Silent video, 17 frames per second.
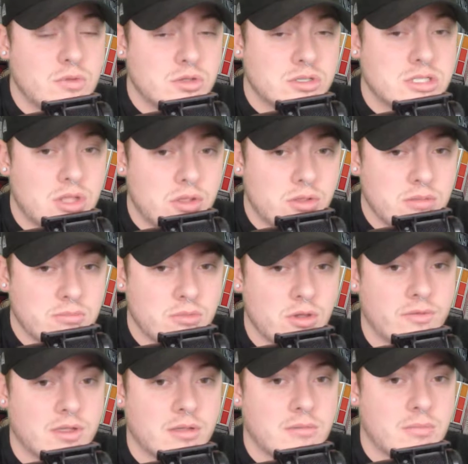slowly
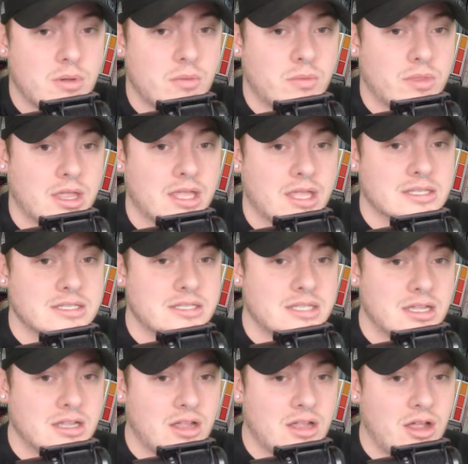moving, but they get
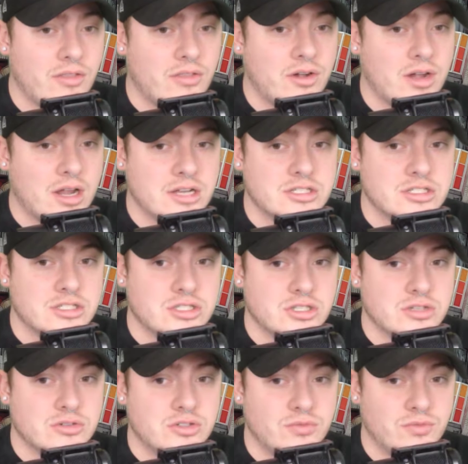stuck on their edges
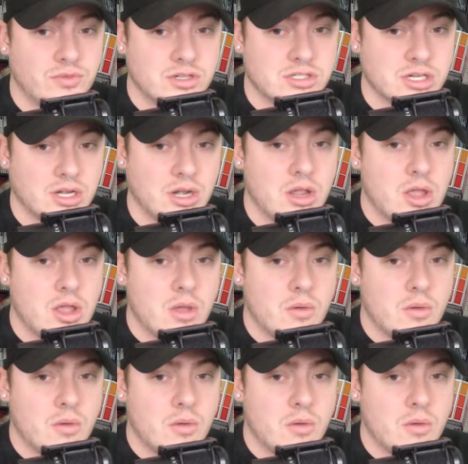due to friction.